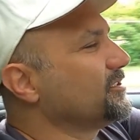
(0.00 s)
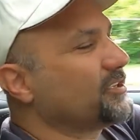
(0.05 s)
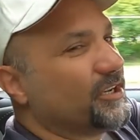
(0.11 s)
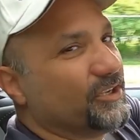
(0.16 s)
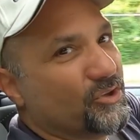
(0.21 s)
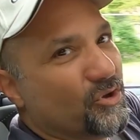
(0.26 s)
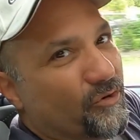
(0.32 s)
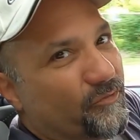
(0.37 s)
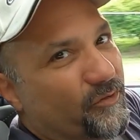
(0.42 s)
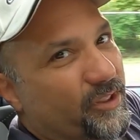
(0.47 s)
that's
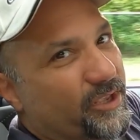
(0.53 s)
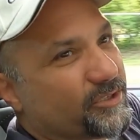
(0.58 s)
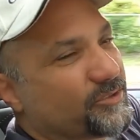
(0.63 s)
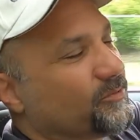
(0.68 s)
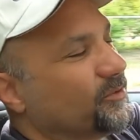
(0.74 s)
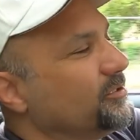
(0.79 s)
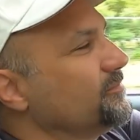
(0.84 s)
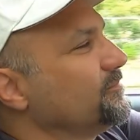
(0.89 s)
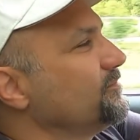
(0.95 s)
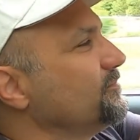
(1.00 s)
gonna do it for this
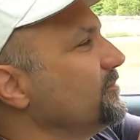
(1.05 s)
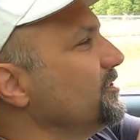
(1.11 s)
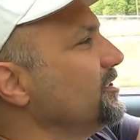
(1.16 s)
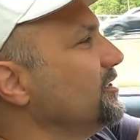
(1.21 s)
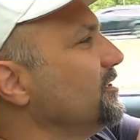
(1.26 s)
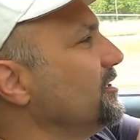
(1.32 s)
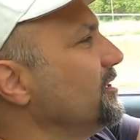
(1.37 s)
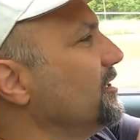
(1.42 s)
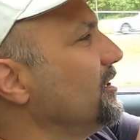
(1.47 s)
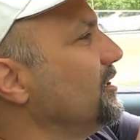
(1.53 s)
one.
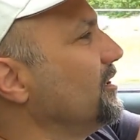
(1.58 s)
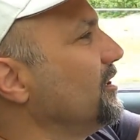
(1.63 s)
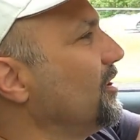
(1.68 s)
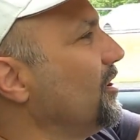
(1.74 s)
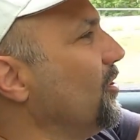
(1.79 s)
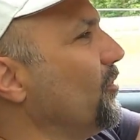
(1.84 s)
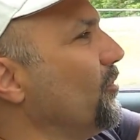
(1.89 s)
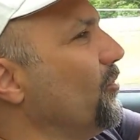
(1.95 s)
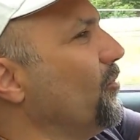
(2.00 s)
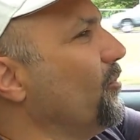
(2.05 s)

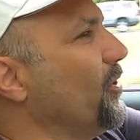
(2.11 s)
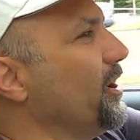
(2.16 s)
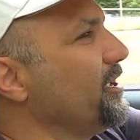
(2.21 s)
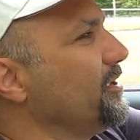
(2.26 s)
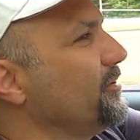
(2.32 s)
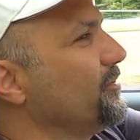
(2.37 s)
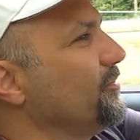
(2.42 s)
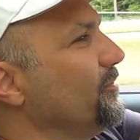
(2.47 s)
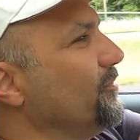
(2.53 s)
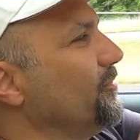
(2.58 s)
Oh,
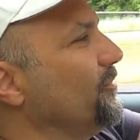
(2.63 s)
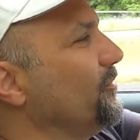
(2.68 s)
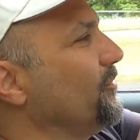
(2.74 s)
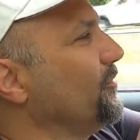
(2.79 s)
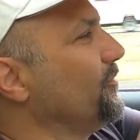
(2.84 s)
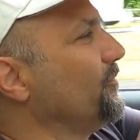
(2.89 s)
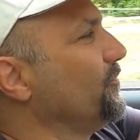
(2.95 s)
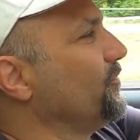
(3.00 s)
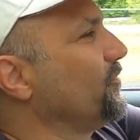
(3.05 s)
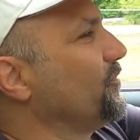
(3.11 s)
wait,
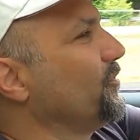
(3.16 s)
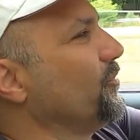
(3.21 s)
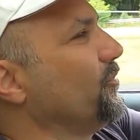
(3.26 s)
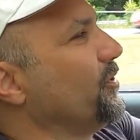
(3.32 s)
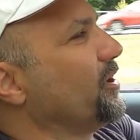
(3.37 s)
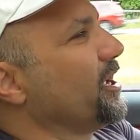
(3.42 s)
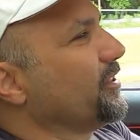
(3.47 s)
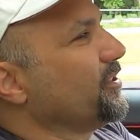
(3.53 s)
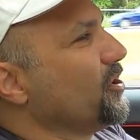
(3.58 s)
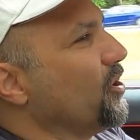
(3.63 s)

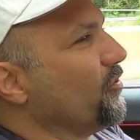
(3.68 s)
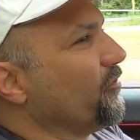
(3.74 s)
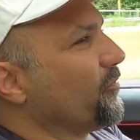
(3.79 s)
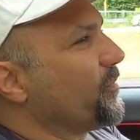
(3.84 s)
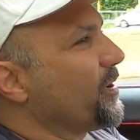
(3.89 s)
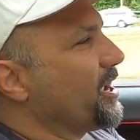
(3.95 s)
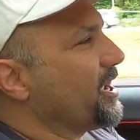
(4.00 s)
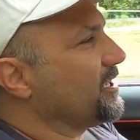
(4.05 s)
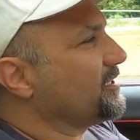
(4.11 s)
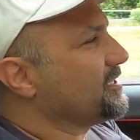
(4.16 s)
we got the
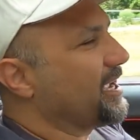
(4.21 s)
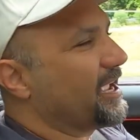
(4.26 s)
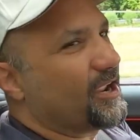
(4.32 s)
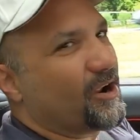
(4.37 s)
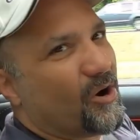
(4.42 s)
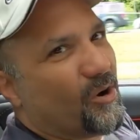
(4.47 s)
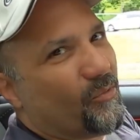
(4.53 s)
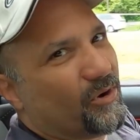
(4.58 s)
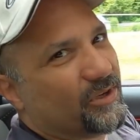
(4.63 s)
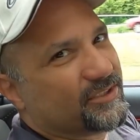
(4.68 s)
overpass. Hang
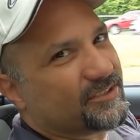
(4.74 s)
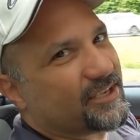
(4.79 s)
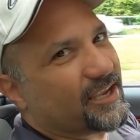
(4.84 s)
on 1